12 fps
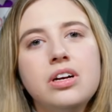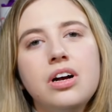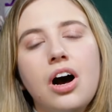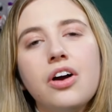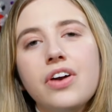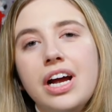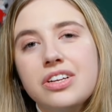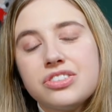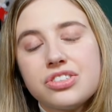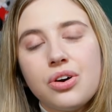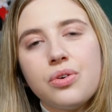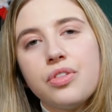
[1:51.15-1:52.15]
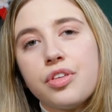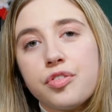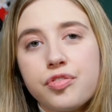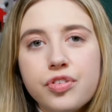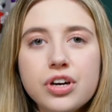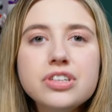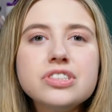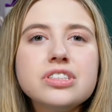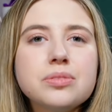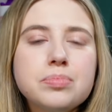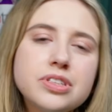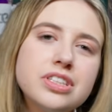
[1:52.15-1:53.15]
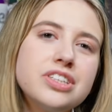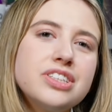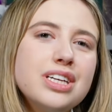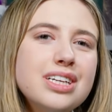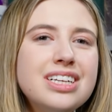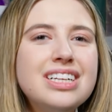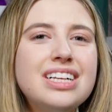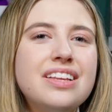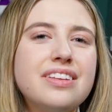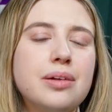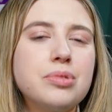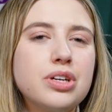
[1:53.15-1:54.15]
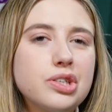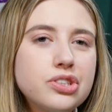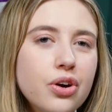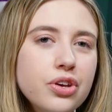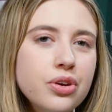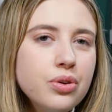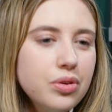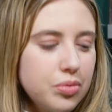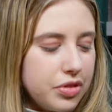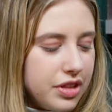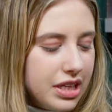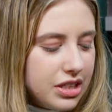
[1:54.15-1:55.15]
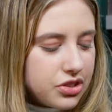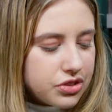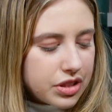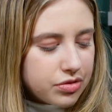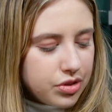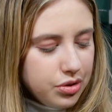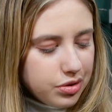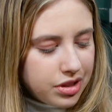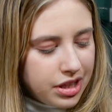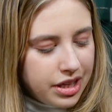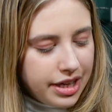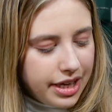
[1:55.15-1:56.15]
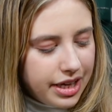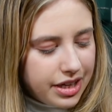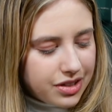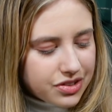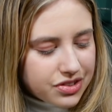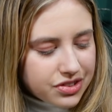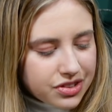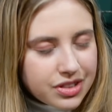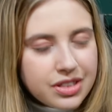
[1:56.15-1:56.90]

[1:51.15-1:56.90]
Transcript: All right, so the first position that I'm going to show you with the E string root is